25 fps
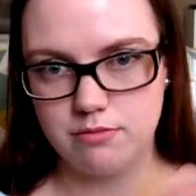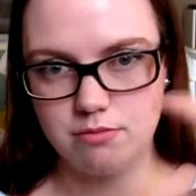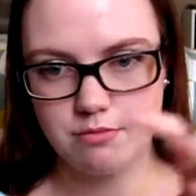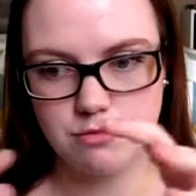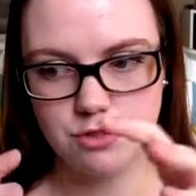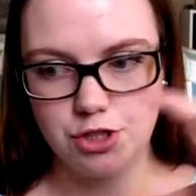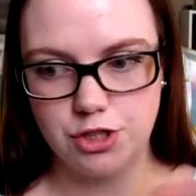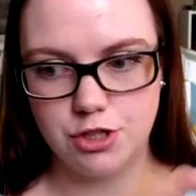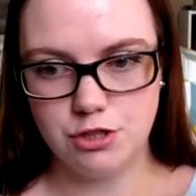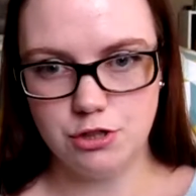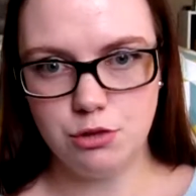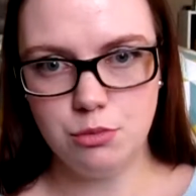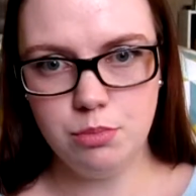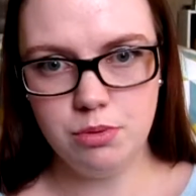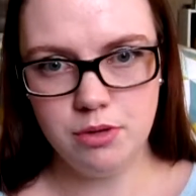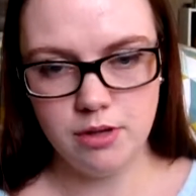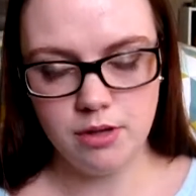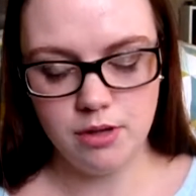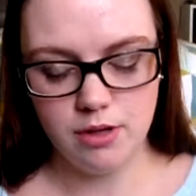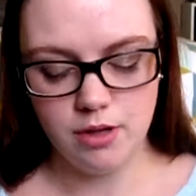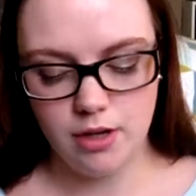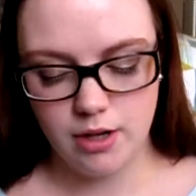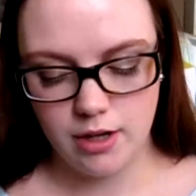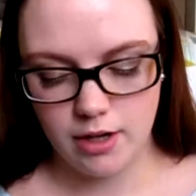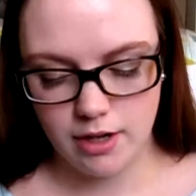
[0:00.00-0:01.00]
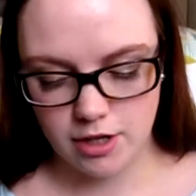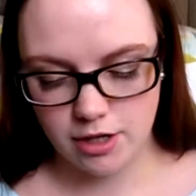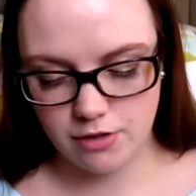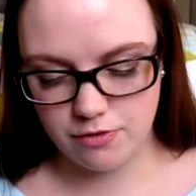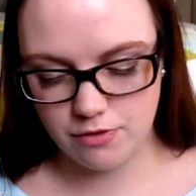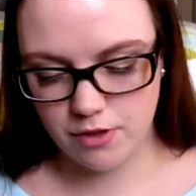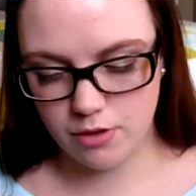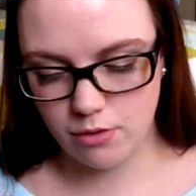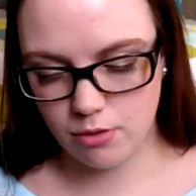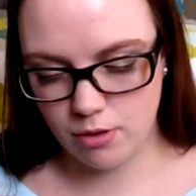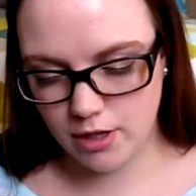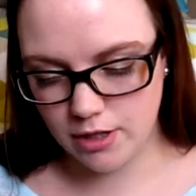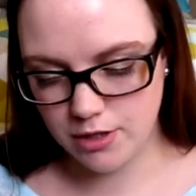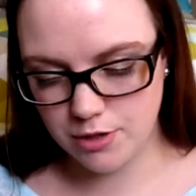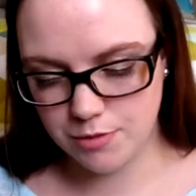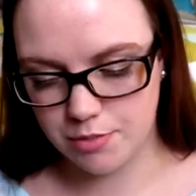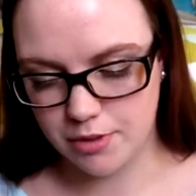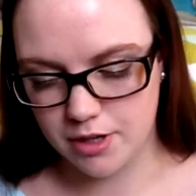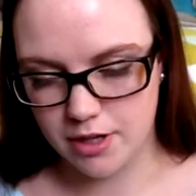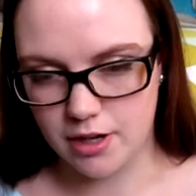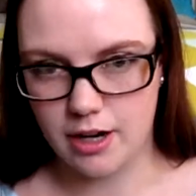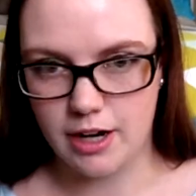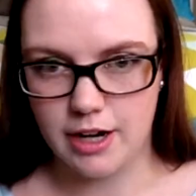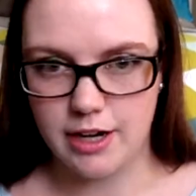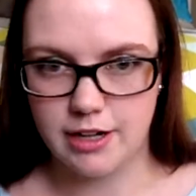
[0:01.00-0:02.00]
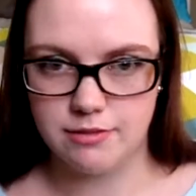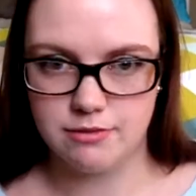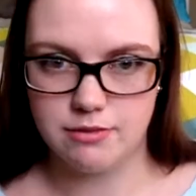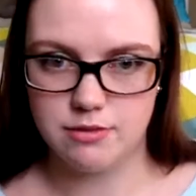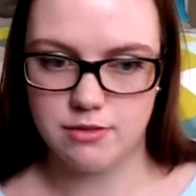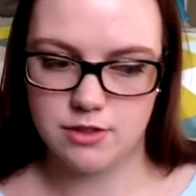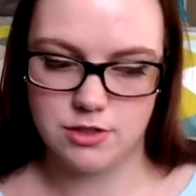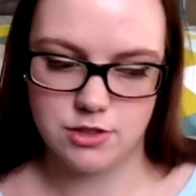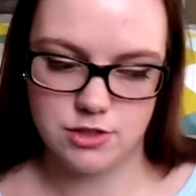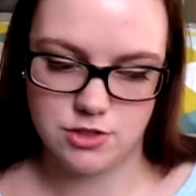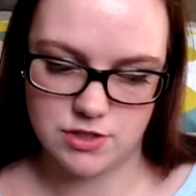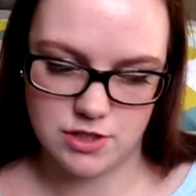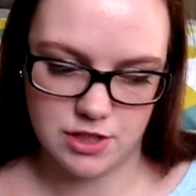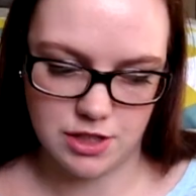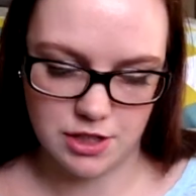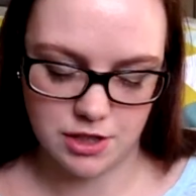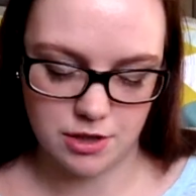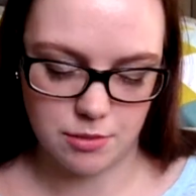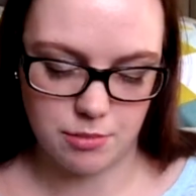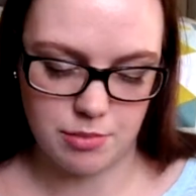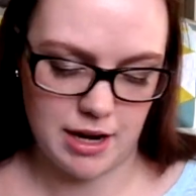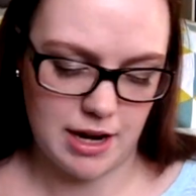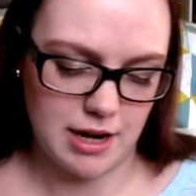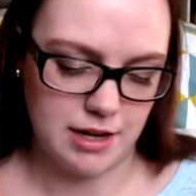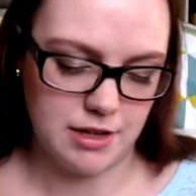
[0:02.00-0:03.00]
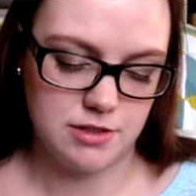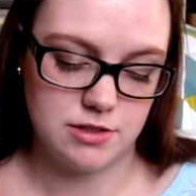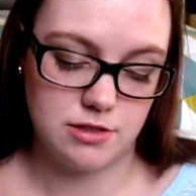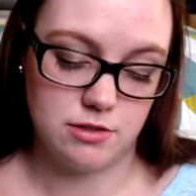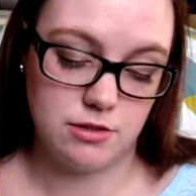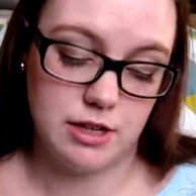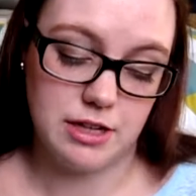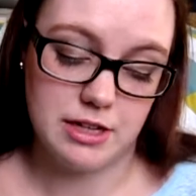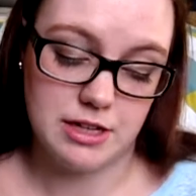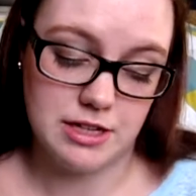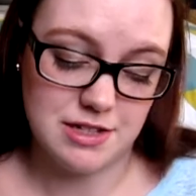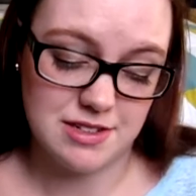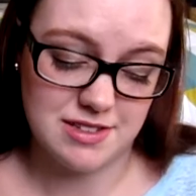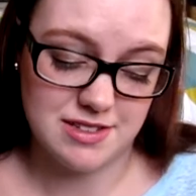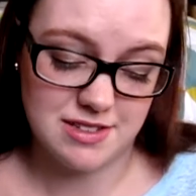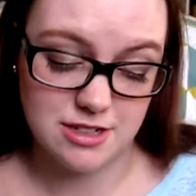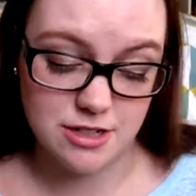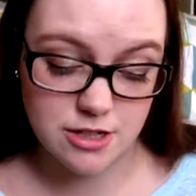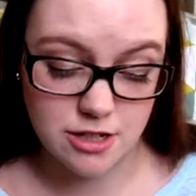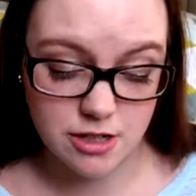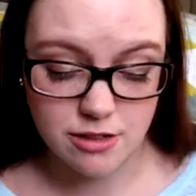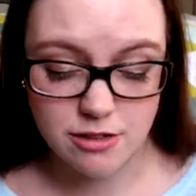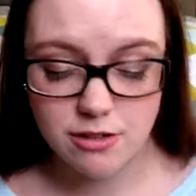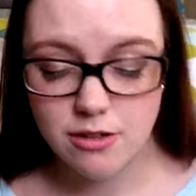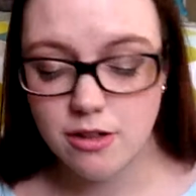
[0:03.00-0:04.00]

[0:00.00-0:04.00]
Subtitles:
tube if you want, but I just think the bag is a lot easier.